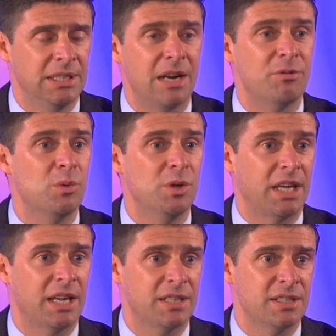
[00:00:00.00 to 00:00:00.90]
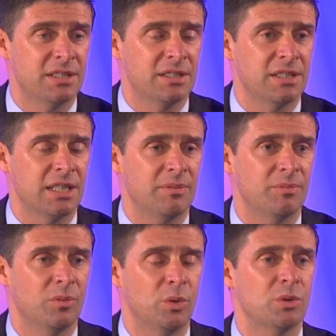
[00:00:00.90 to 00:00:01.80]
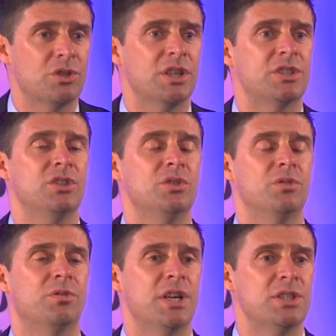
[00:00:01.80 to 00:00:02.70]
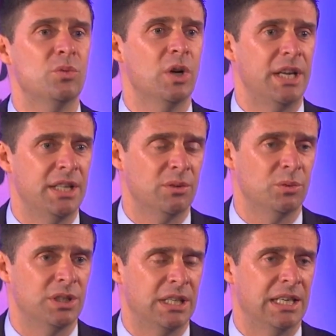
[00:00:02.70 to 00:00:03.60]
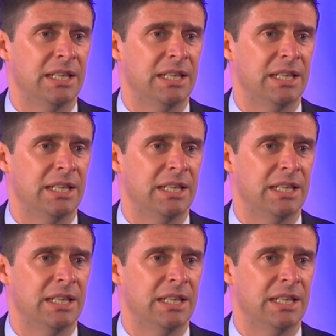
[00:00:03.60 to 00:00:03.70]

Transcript: every weekend, and we were trying to find a way that would